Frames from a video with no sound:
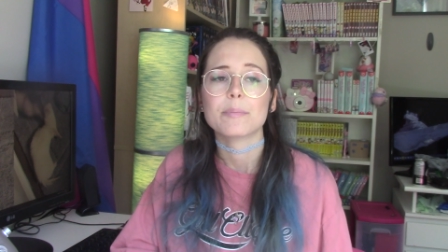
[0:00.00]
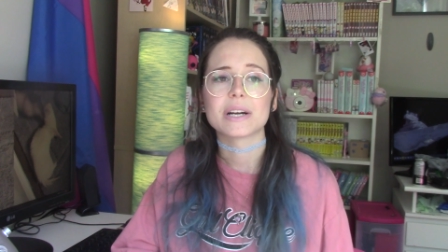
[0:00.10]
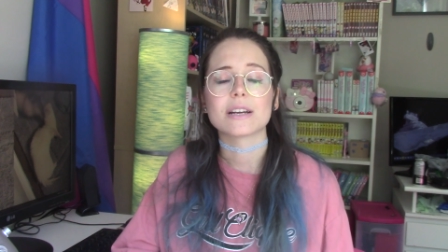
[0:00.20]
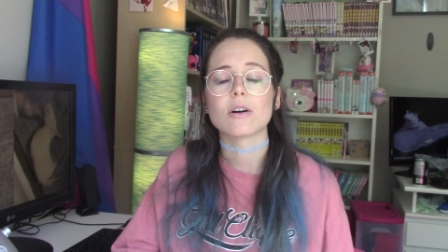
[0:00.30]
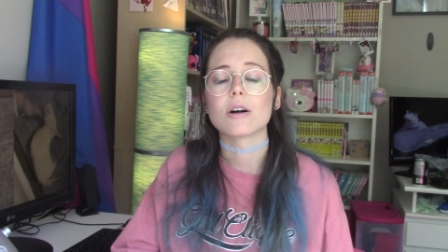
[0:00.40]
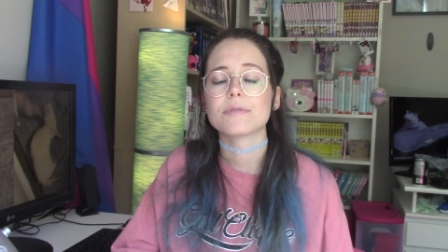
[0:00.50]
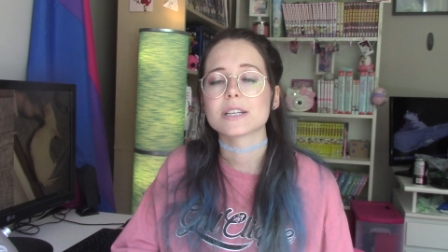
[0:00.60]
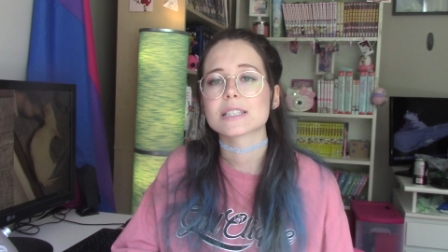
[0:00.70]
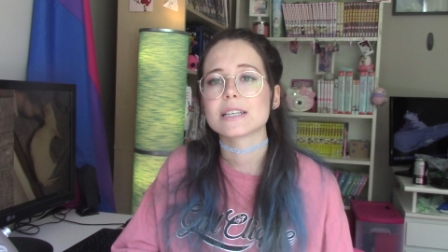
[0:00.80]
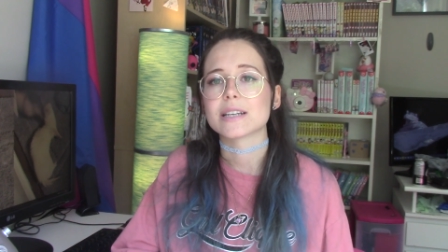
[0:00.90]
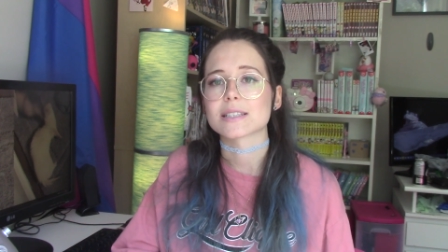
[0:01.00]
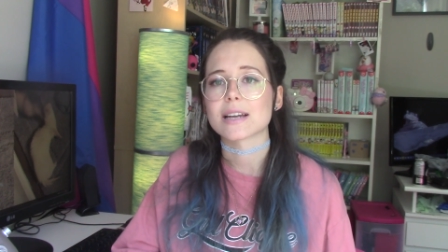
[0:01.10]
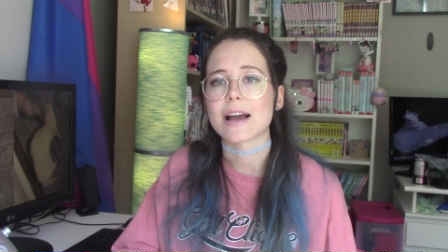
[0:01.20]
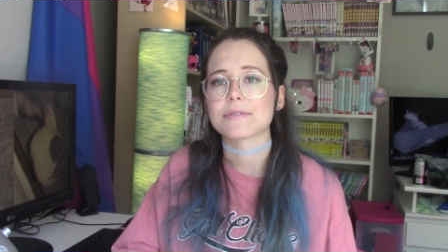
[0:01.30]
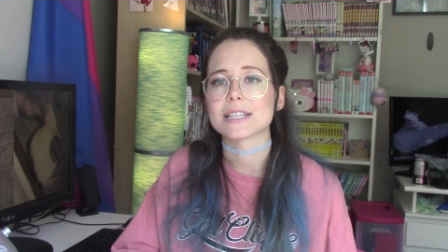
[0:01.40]
but it obviously doesn't
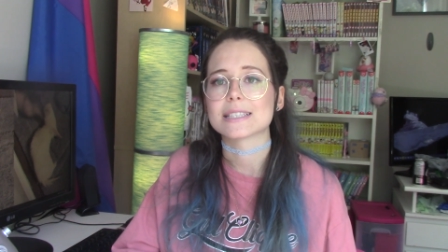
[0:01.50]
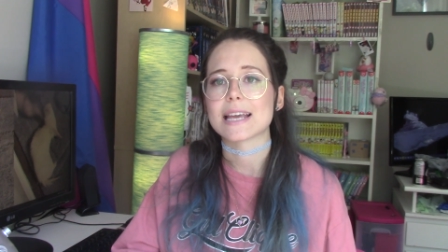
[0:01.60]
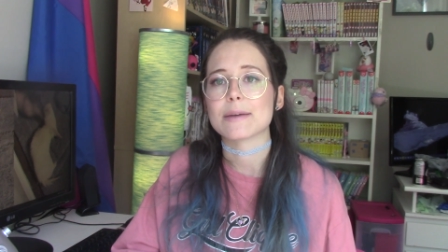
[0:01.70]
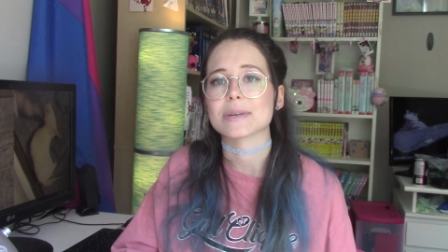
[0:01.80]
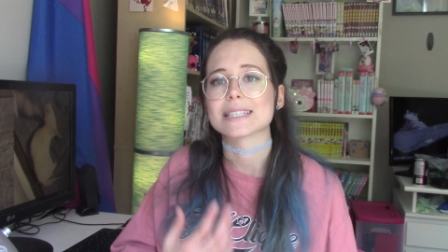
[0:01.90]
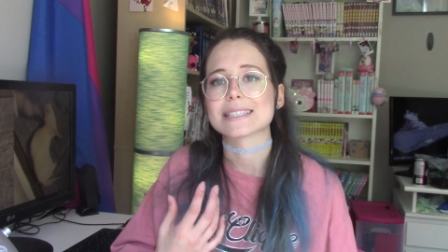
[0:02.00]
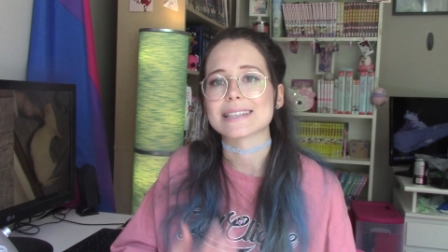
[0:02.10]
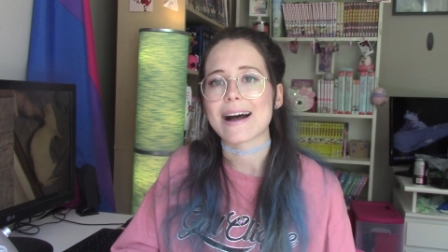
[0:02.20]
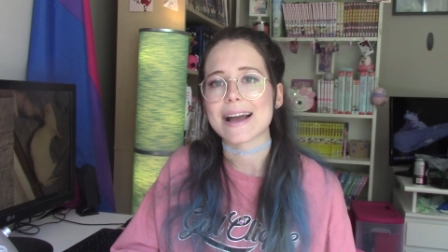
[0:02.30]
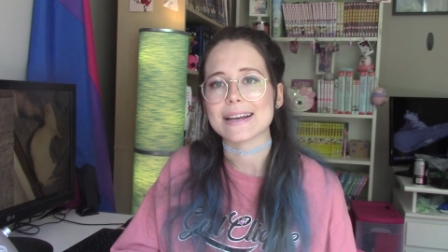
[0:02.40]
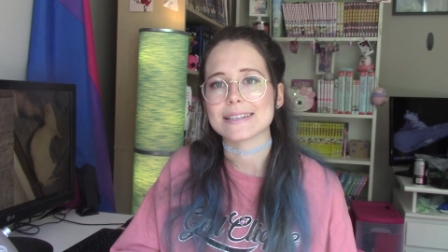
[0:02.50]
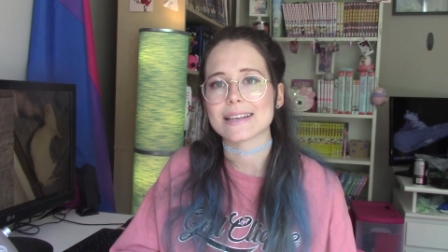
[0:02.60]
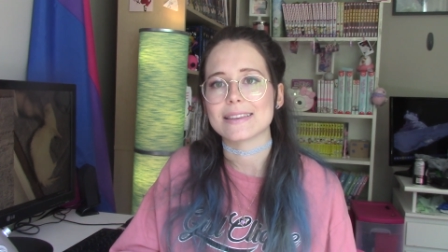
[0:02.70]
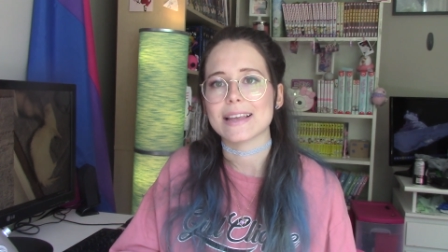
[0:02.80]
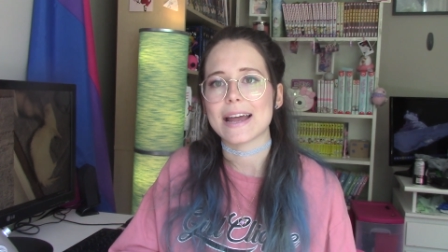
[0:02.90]
have the same size
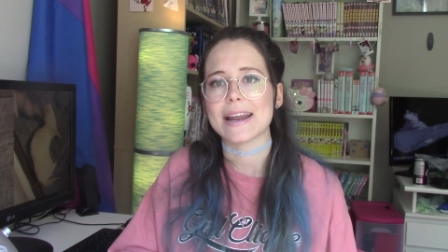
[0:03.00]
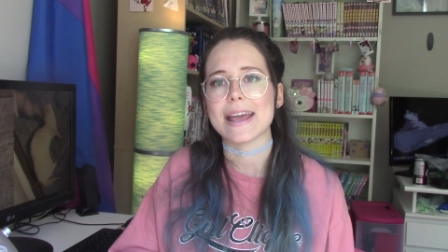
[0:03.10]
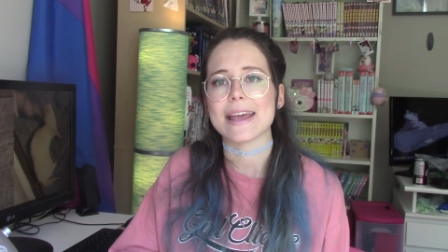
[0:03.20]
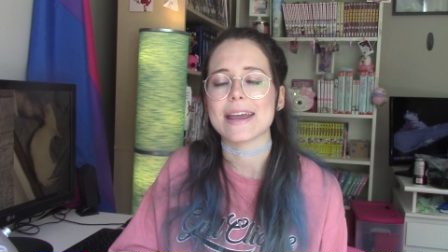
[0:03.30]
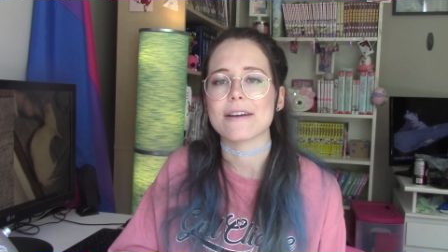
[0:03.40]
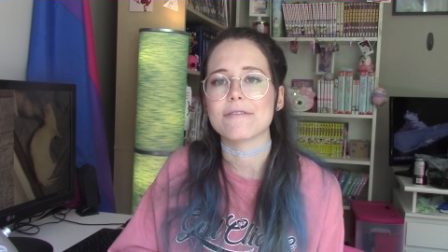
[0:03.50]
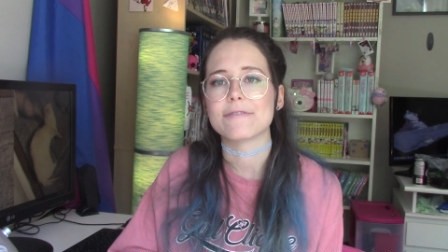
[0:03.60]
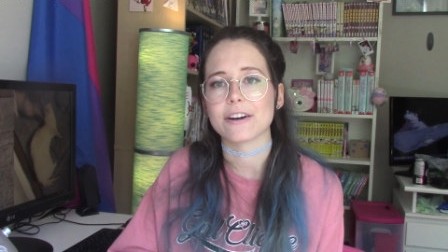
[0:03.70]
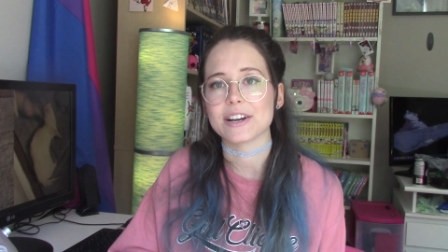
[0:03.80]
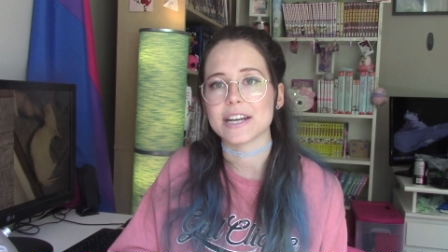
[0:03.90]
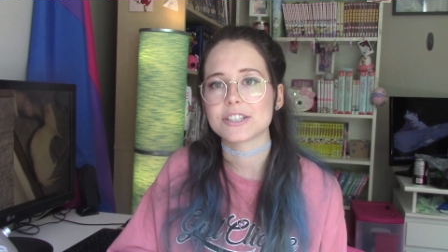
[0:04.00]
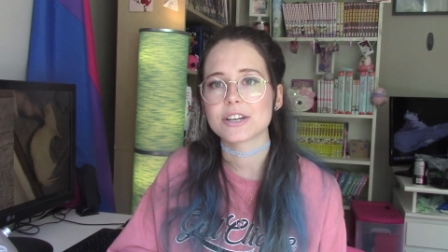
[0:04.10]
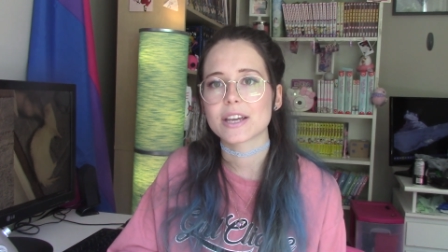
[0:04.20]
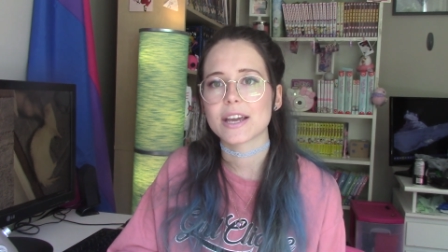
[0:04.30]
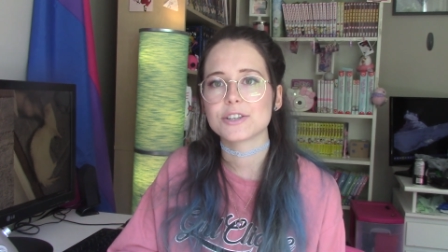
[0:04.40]
that a Ferret
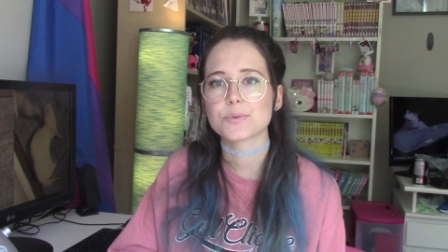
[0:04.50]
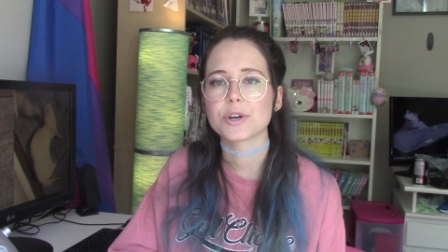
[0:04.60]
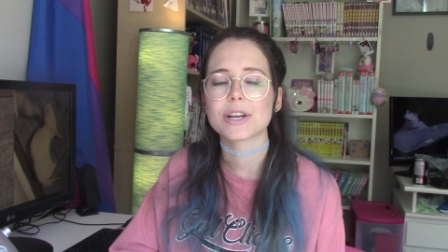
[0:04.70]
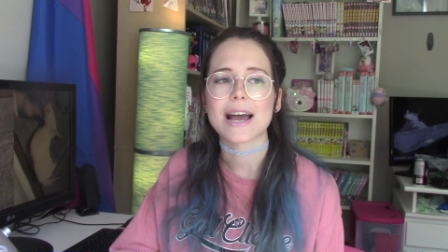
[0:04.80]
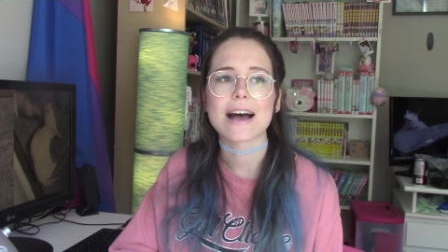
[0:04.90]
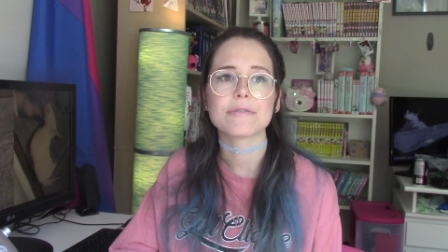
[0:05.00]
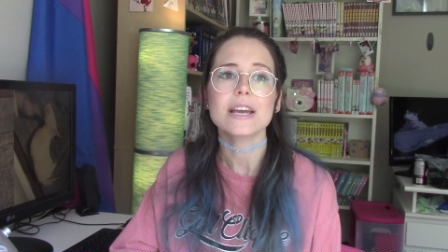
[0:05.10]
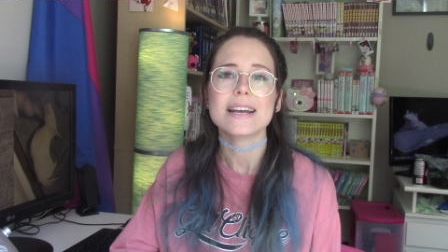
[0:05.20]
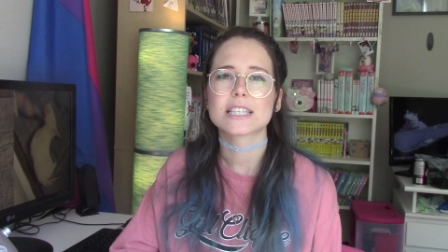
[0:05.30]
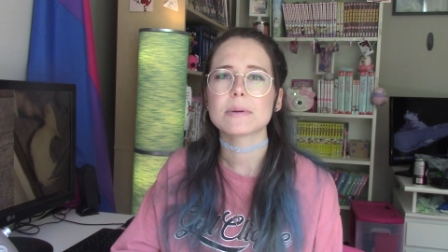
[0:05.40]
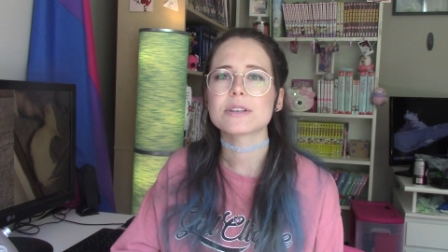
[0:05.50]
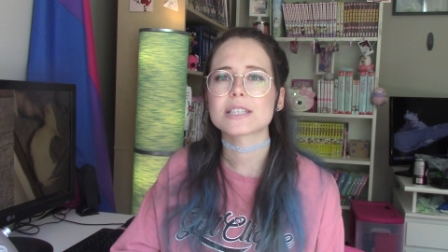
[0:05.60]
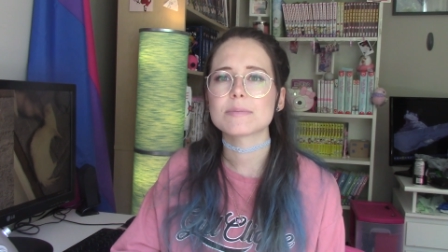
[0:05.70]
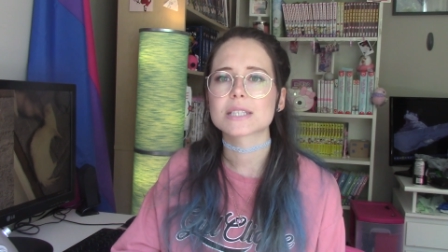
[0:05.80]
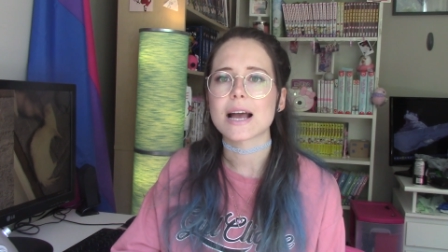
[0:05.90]
Nation cage would have. It's about the
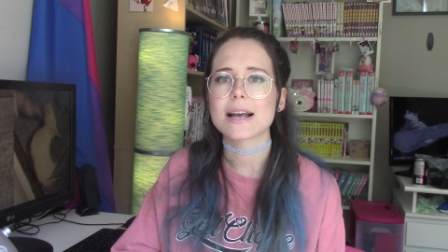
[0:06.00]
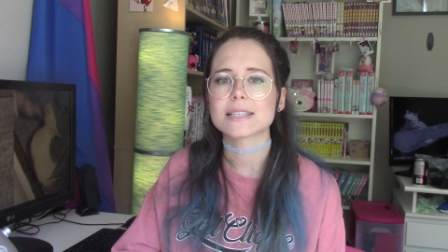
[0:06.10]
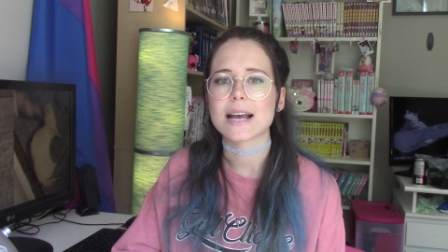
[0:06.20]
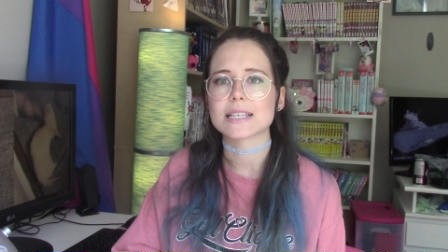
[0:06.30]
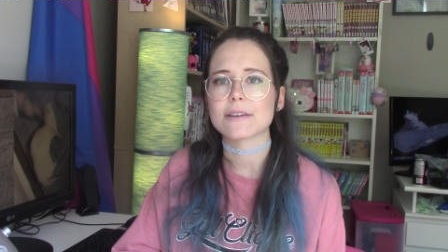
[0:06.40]
same size as